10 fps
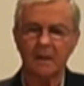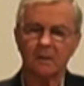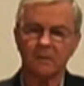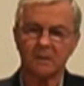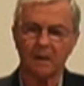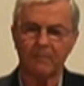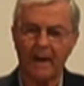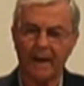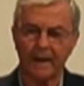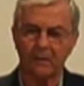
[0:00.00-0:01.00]
looked up
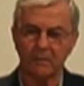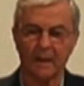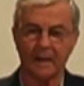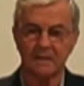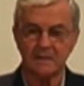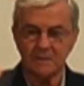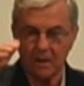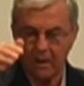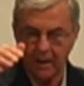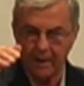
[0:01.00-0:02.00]
higher, and I
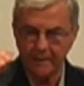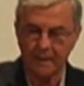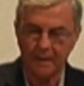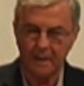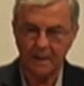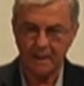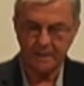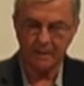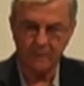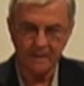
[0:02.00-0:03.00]
saw it, and then when I